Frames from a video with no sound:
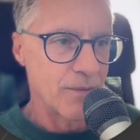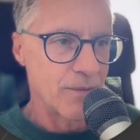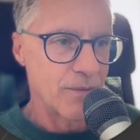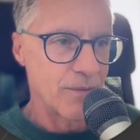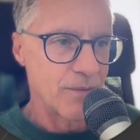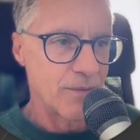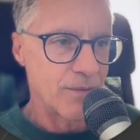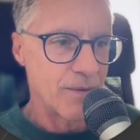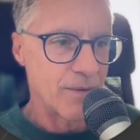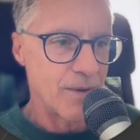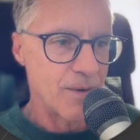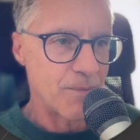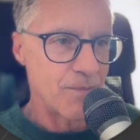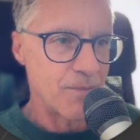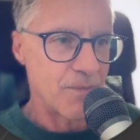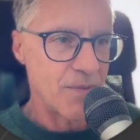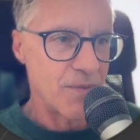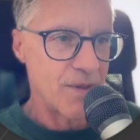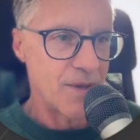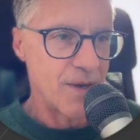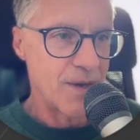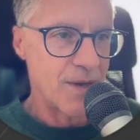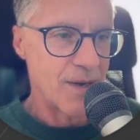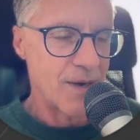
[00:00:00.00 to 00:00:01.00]

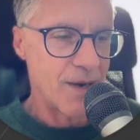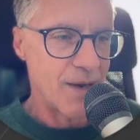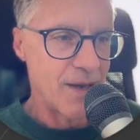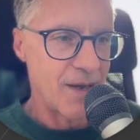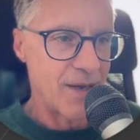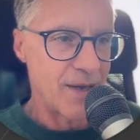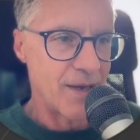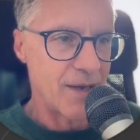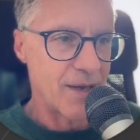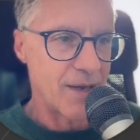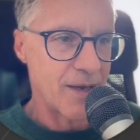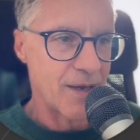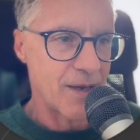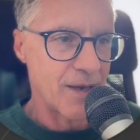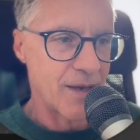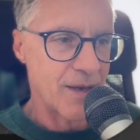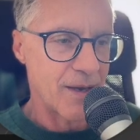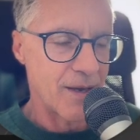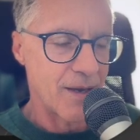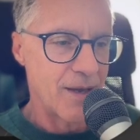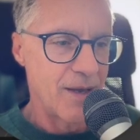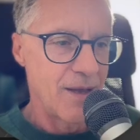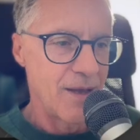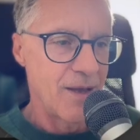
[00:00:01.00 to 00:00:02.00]
something like
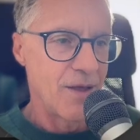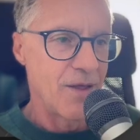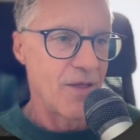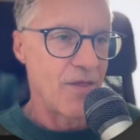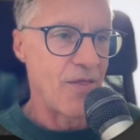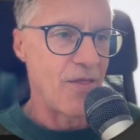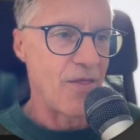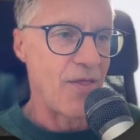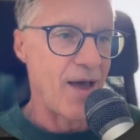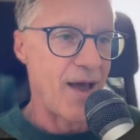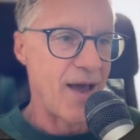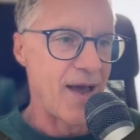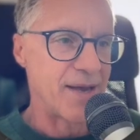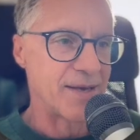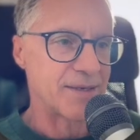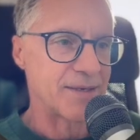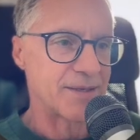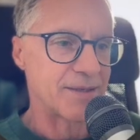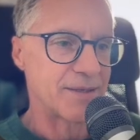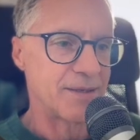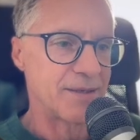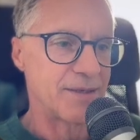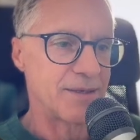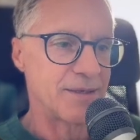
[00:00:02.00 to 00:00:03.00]
that.
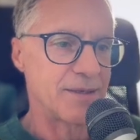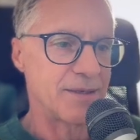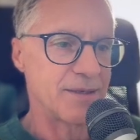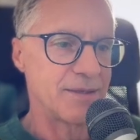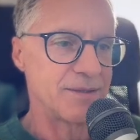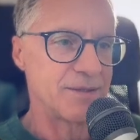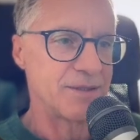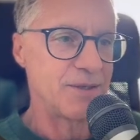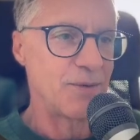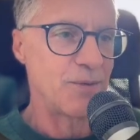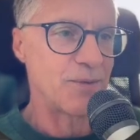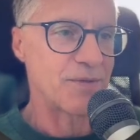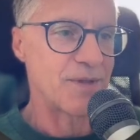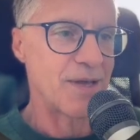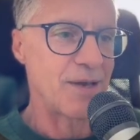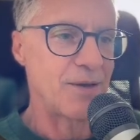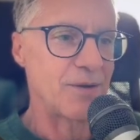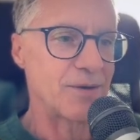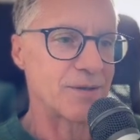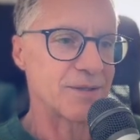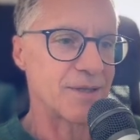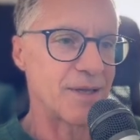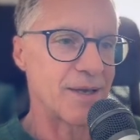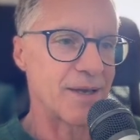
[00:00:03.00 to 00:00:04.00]
See what that
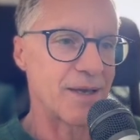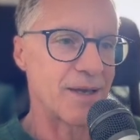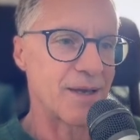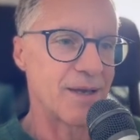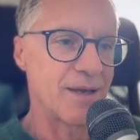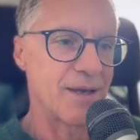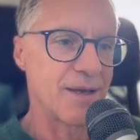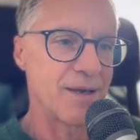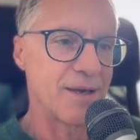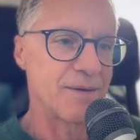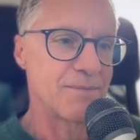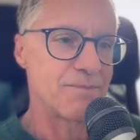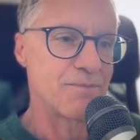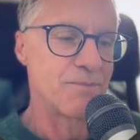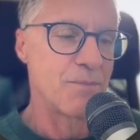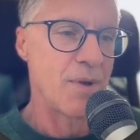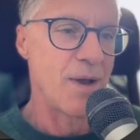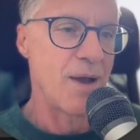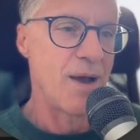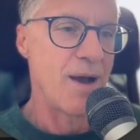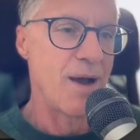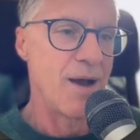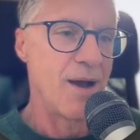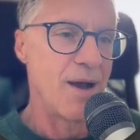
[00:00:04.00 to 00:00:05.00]
looks like.
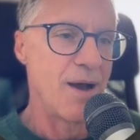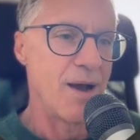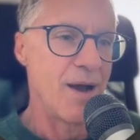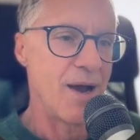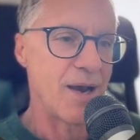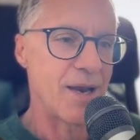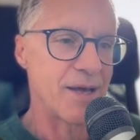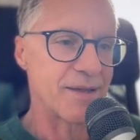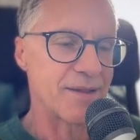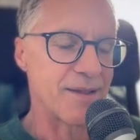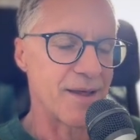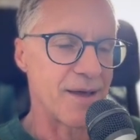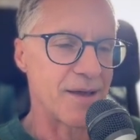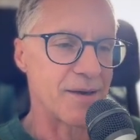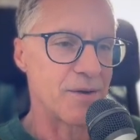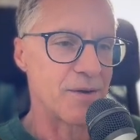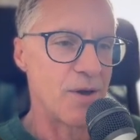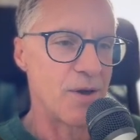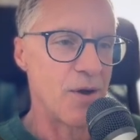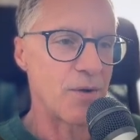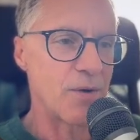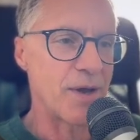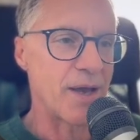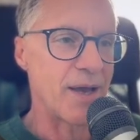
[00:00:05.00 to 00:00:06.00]
I like that.
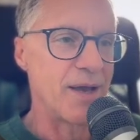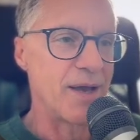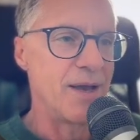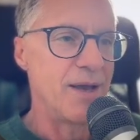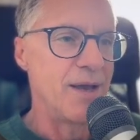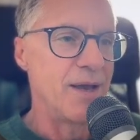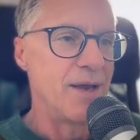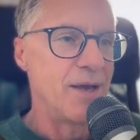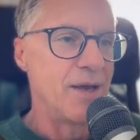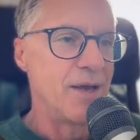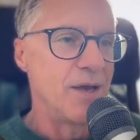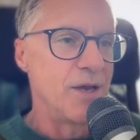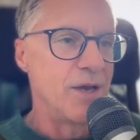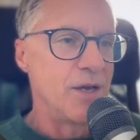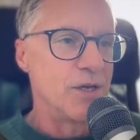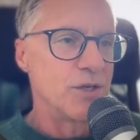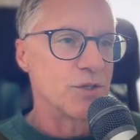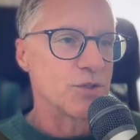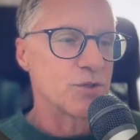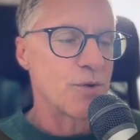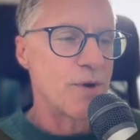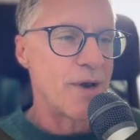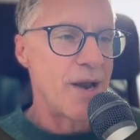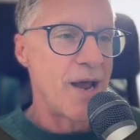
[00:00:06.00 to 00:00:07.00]
Okay,
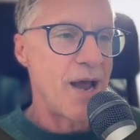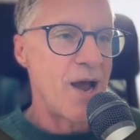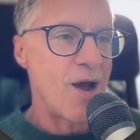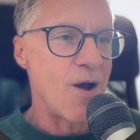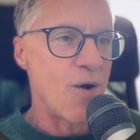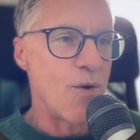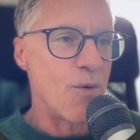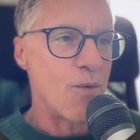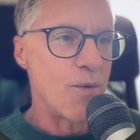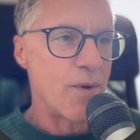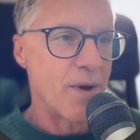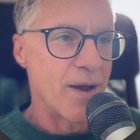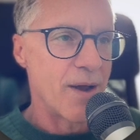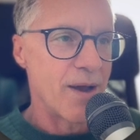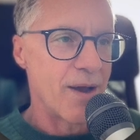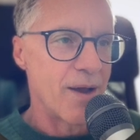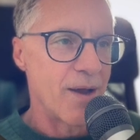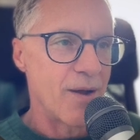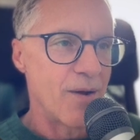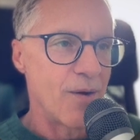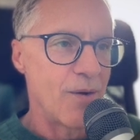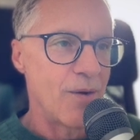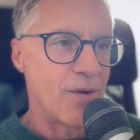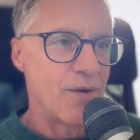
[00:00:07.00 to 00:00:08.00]
so now
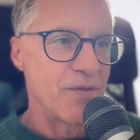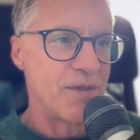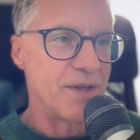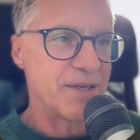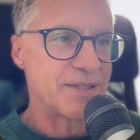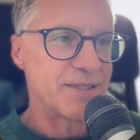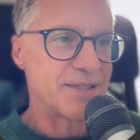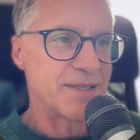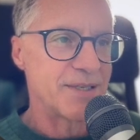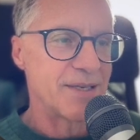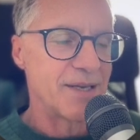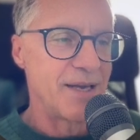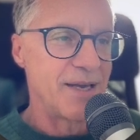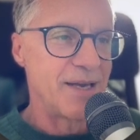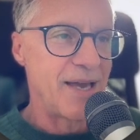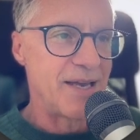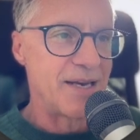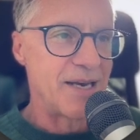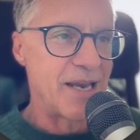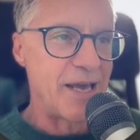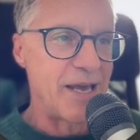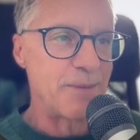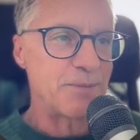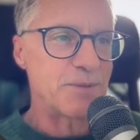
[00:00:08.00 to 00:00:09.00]
this
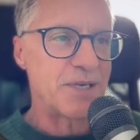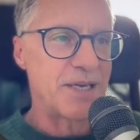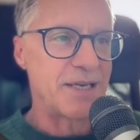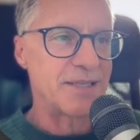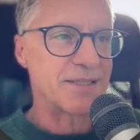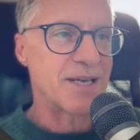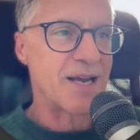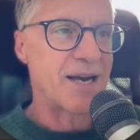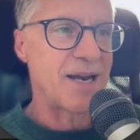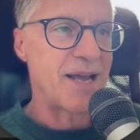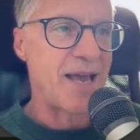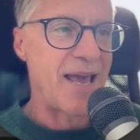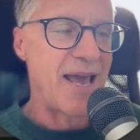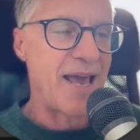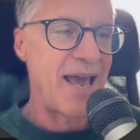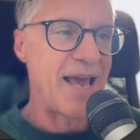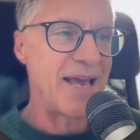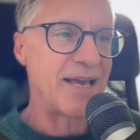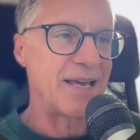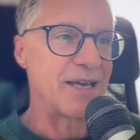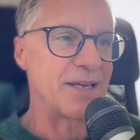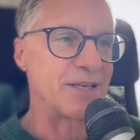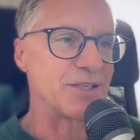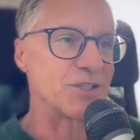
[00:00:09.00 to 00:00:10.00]
lampshade is kind of
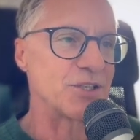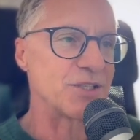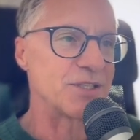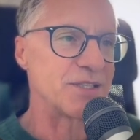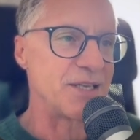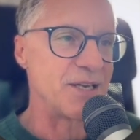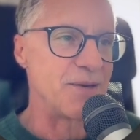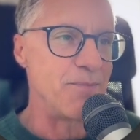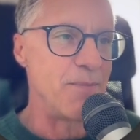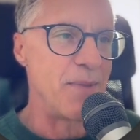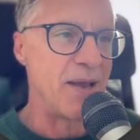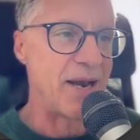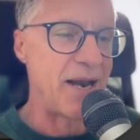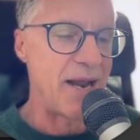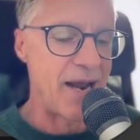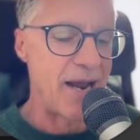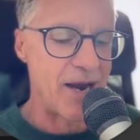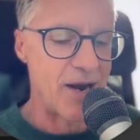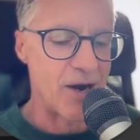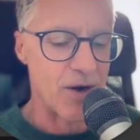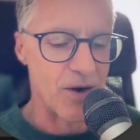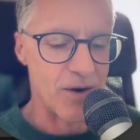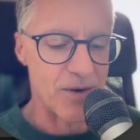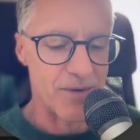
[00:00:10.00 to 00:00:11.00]
hanging just in
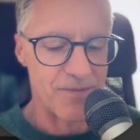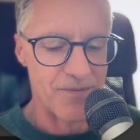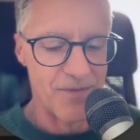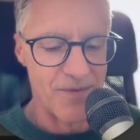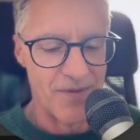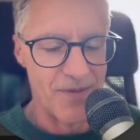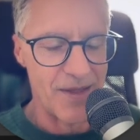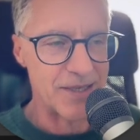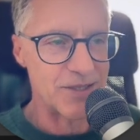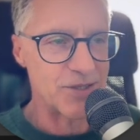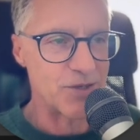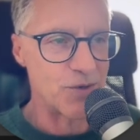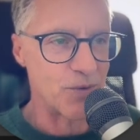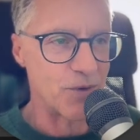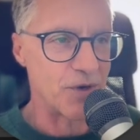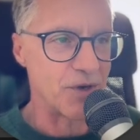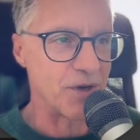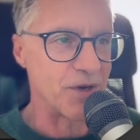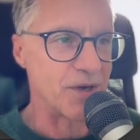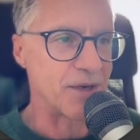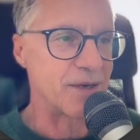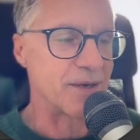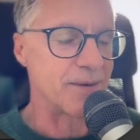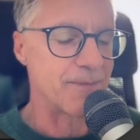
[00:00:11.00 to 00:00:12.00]
midair. That's no
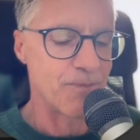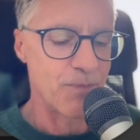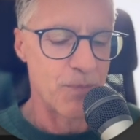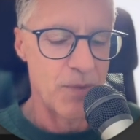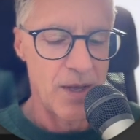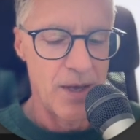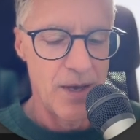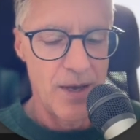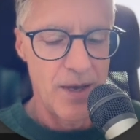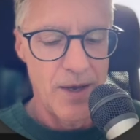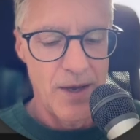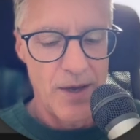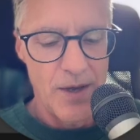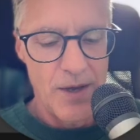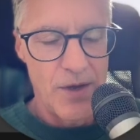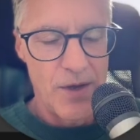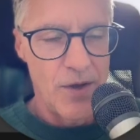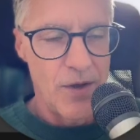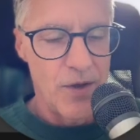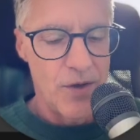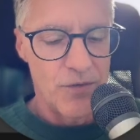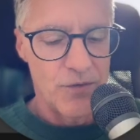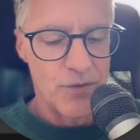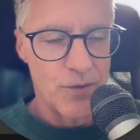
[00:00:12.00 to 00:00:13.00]
good.
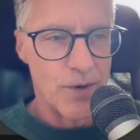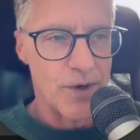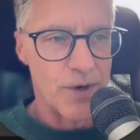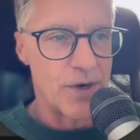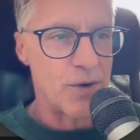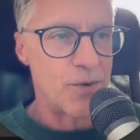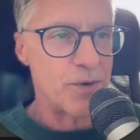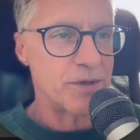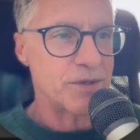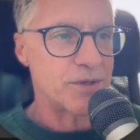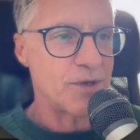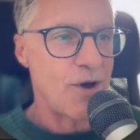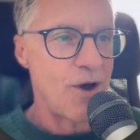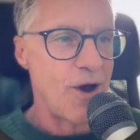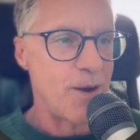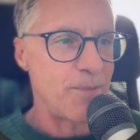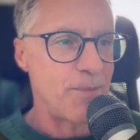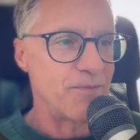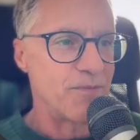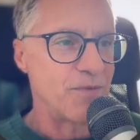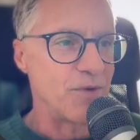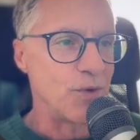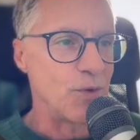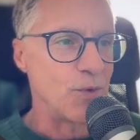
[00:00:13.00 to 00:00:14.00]
So we're going to go to
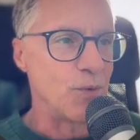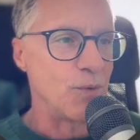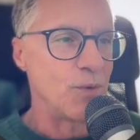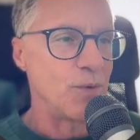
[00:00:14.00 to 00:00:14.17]
top view